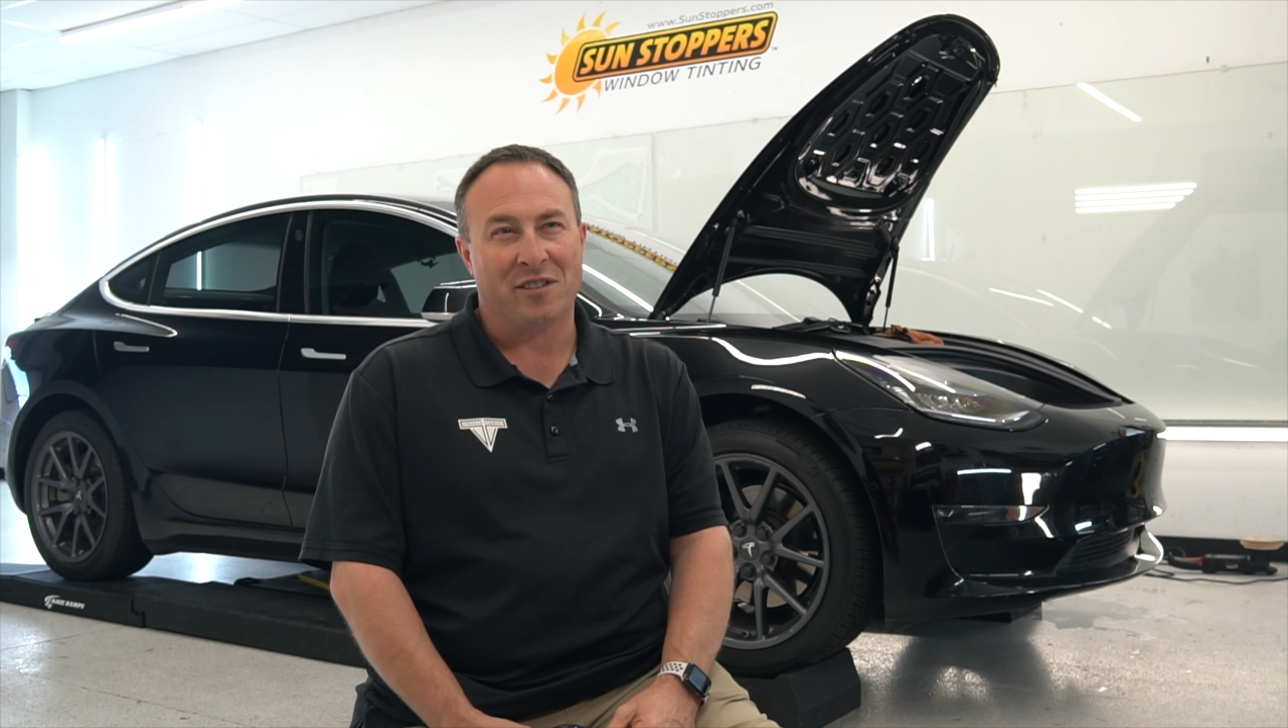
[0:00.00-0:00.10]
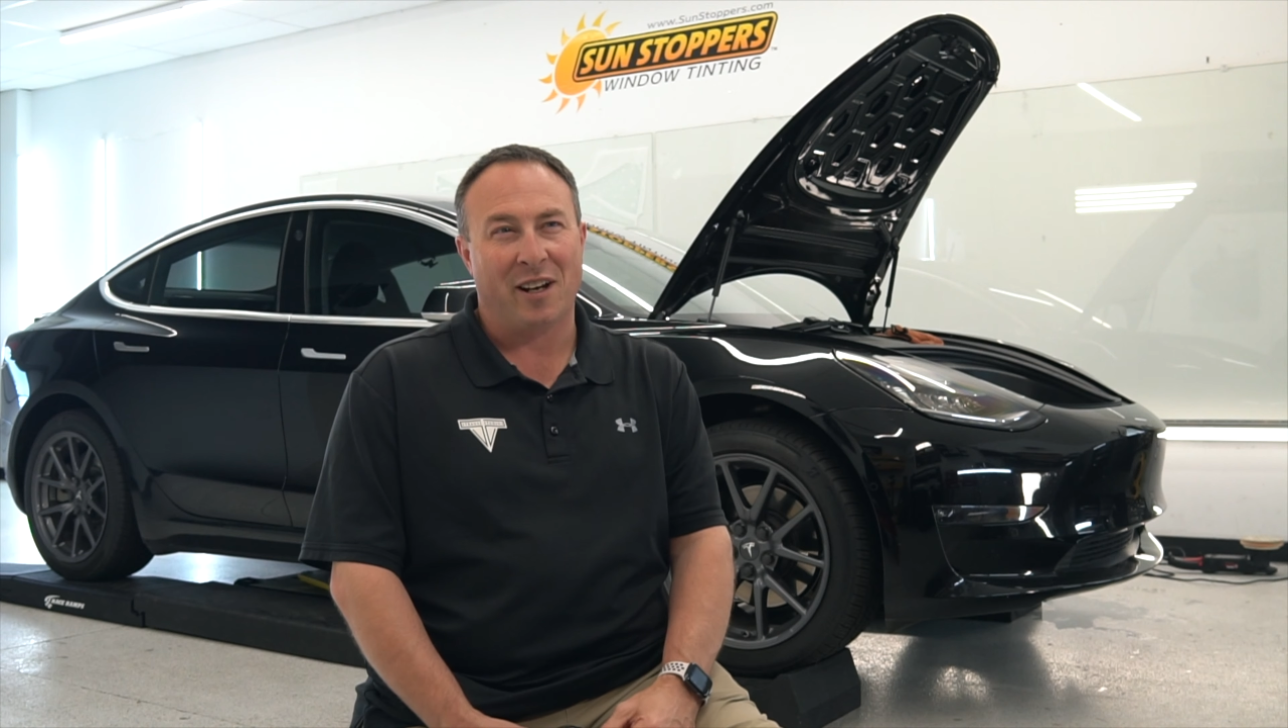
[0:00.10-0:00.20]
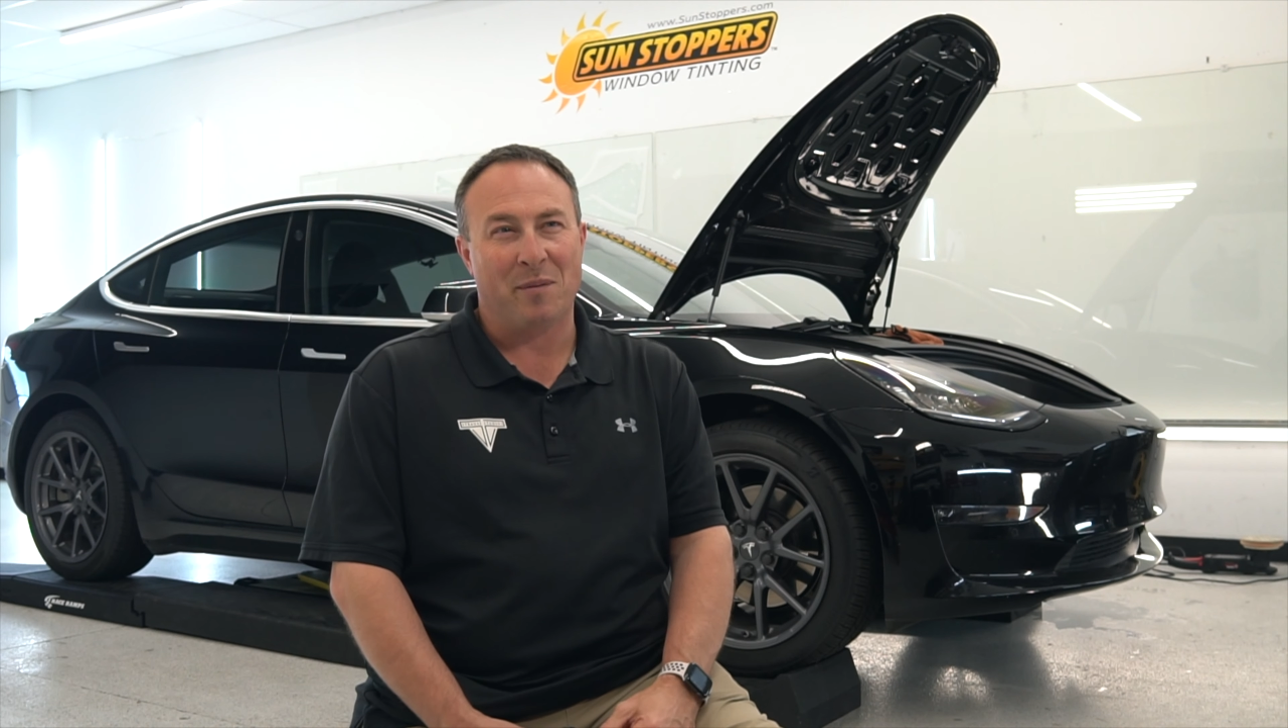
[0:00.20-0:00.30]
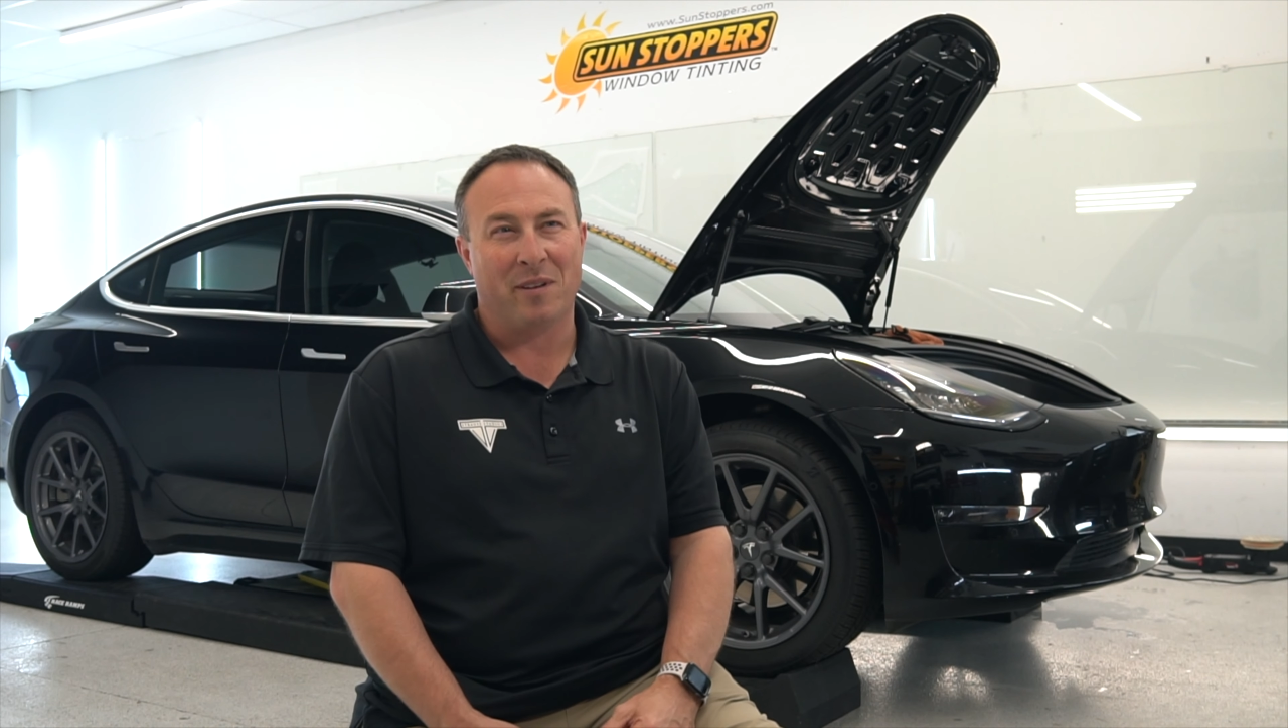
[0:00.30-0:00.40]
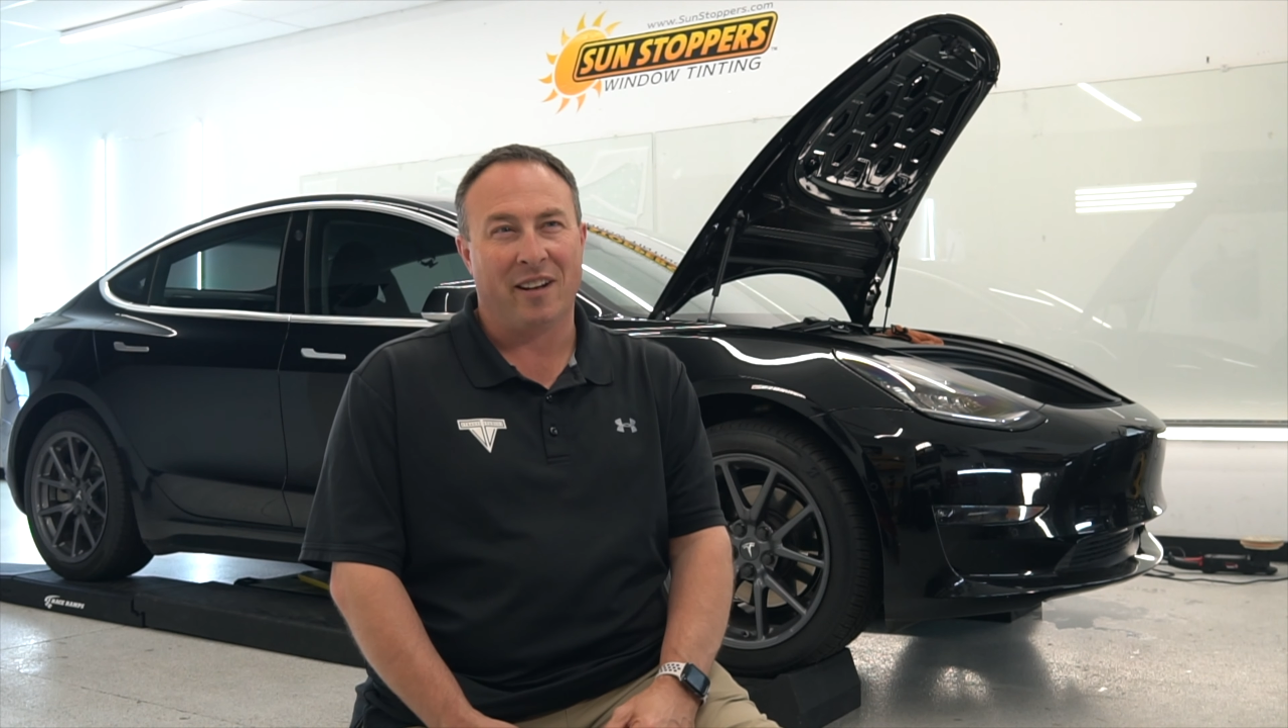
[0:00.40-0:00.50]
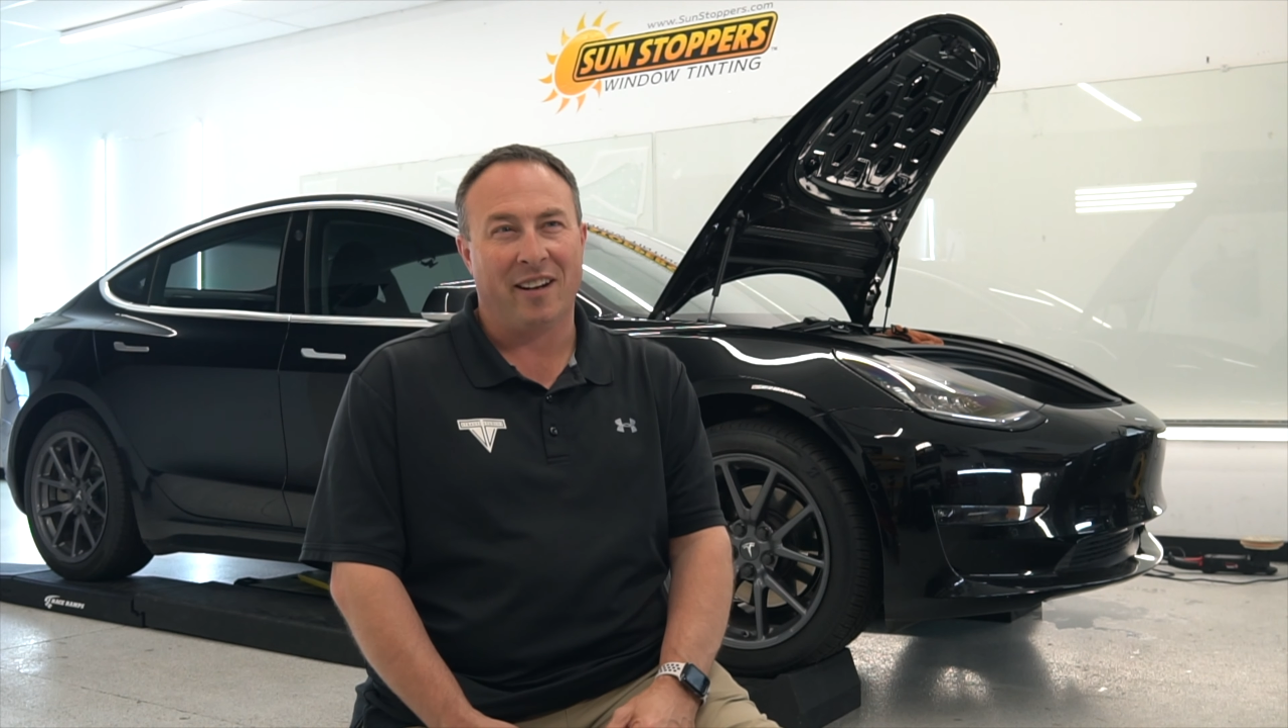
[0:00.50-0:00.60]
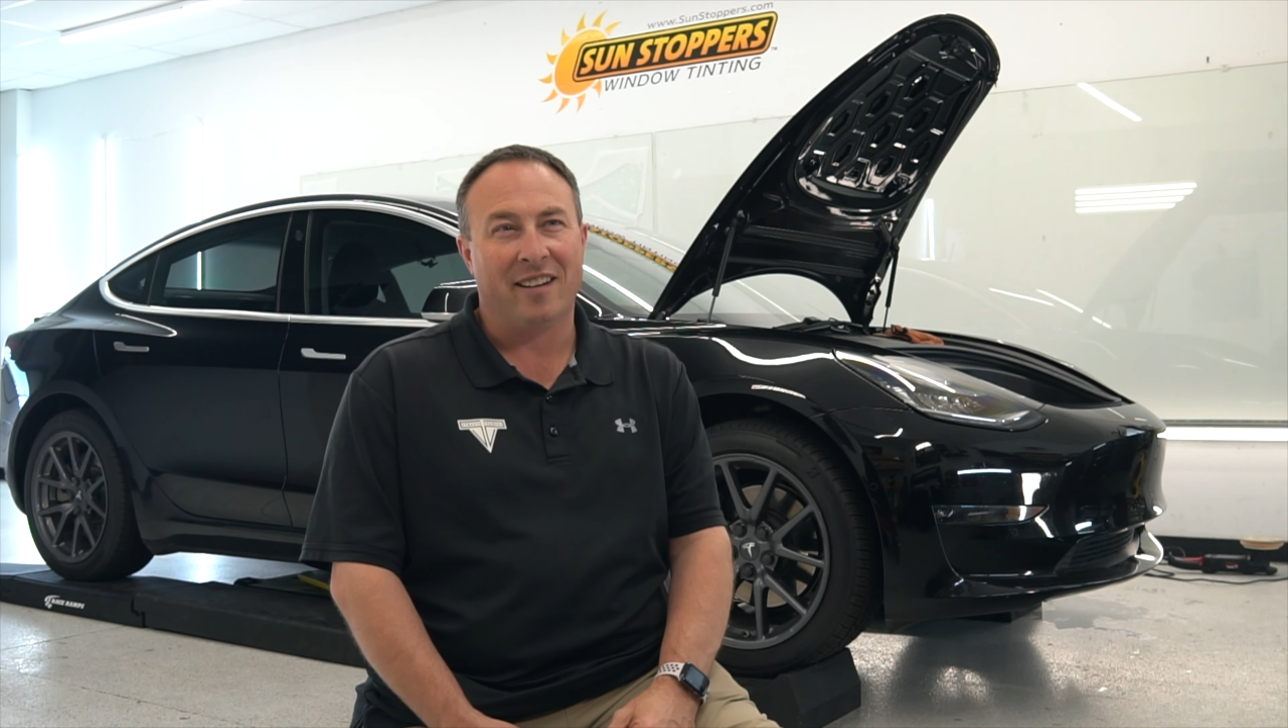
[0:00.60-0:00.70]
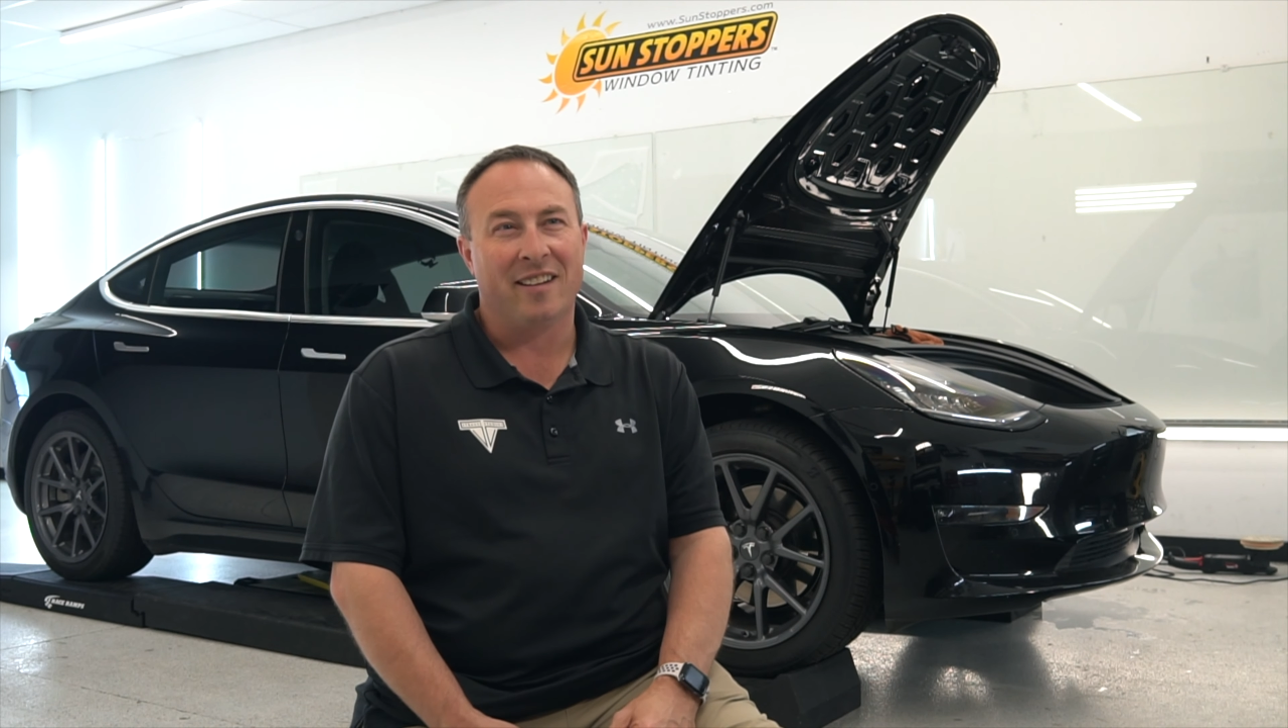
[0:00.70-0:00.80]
type thing,